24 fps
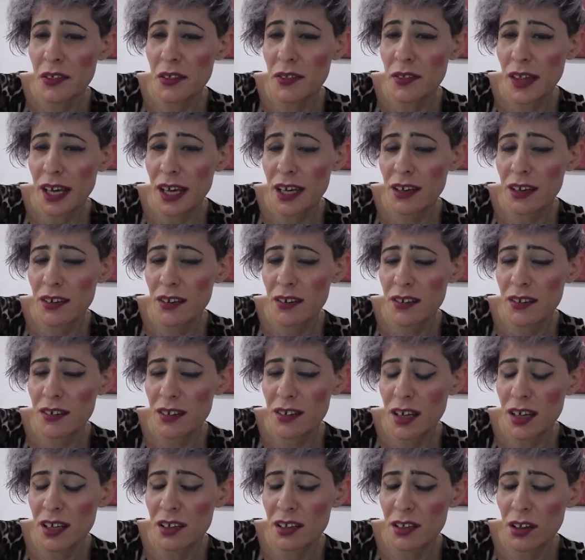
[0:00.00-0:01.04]
things
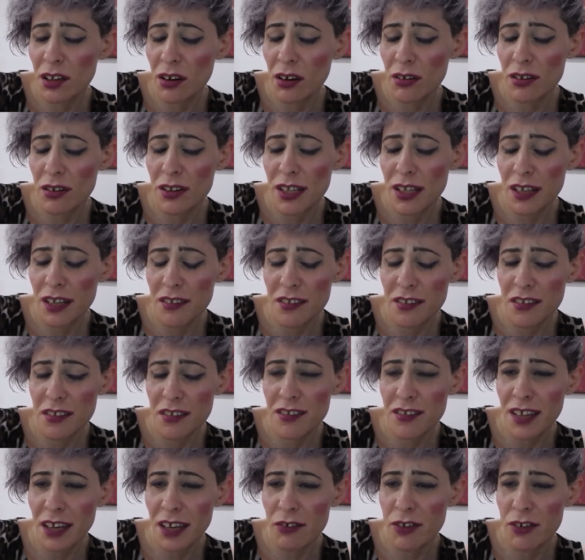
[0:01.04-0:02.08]
are not
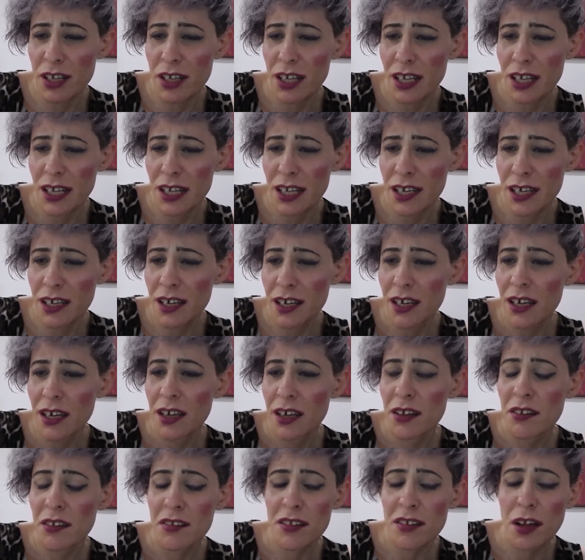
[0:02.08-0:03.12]
necessarily
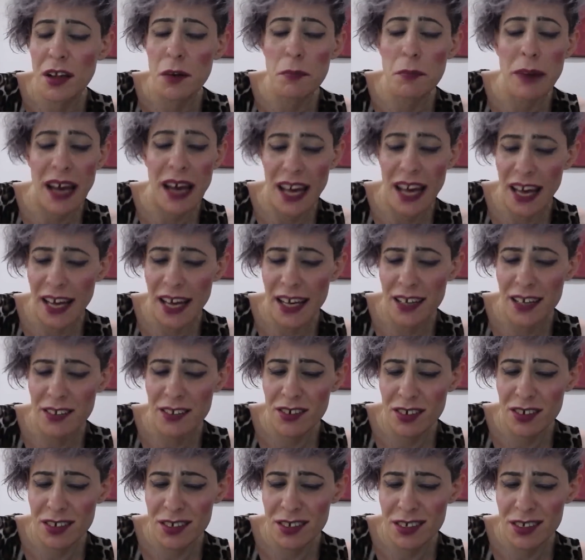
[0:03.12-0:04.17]
so bad.
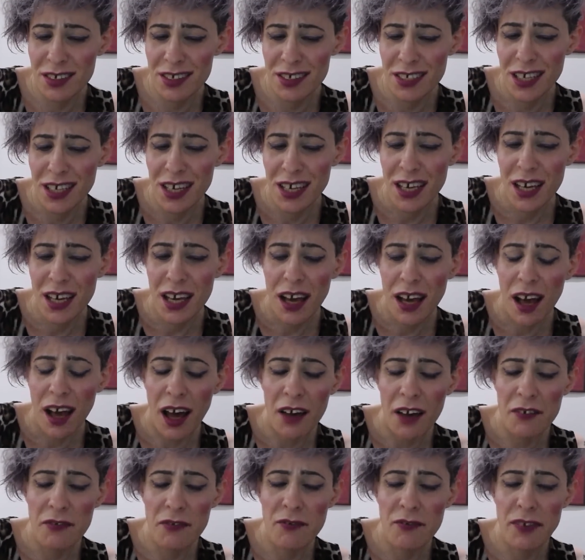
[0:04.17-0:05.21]

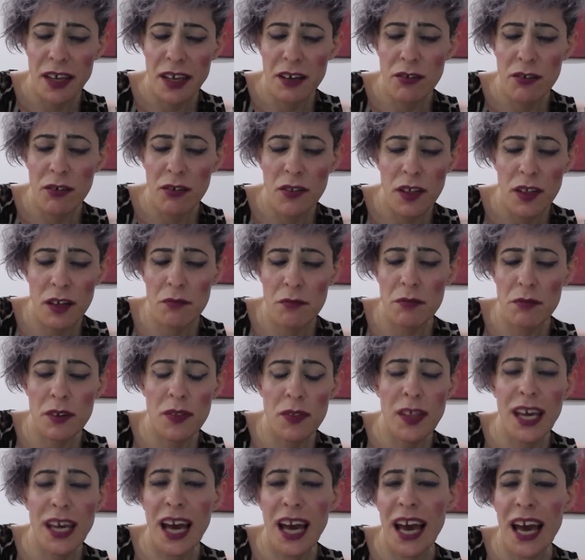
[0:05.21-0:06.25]
I feel that with
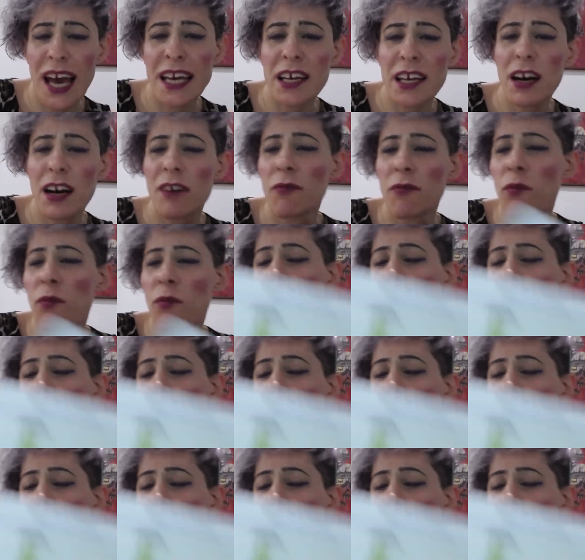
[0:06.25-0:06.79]
the Eight of